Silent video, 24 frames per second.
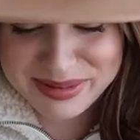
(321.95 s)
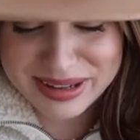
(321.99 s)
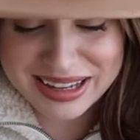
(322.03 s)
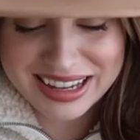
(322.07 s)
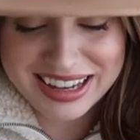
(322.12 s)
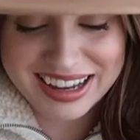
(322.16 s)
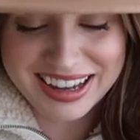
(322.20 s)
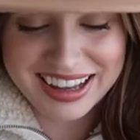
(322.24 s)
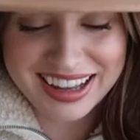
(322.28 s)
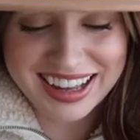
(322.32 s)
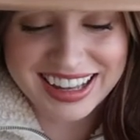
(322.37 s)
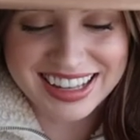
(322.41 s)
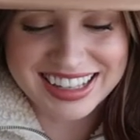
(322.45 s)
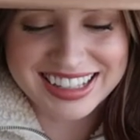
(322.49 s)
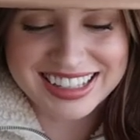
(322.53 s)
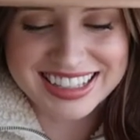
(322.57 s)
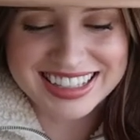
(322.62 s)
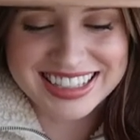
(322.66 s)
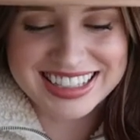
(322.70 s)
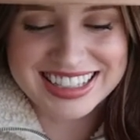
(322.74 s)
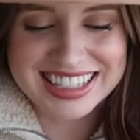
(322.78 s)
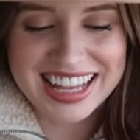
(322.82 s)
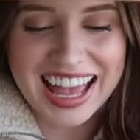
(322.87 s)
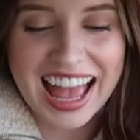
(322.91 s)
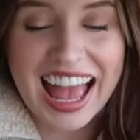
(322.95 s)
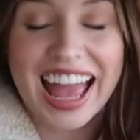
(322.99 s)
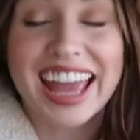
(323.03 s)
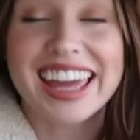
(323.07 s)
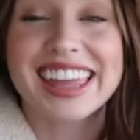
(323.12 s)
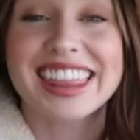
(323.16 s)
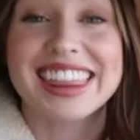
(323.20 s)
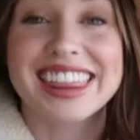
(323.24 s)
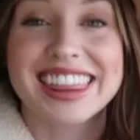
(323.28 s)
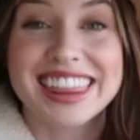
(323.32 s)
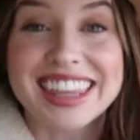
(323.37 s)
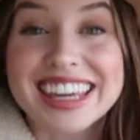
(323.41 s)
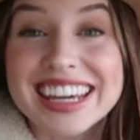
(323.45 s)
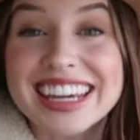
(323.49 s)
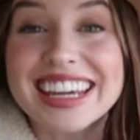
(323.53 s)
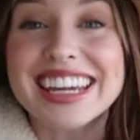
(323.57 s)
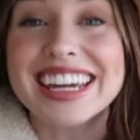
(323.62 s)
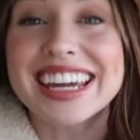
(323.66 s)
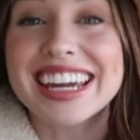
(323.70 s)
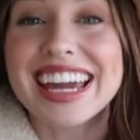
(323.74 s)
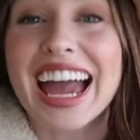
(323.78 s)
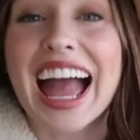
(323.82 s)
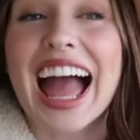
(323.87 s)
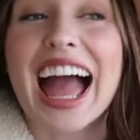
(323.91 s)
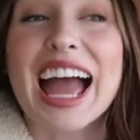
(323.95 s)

because I think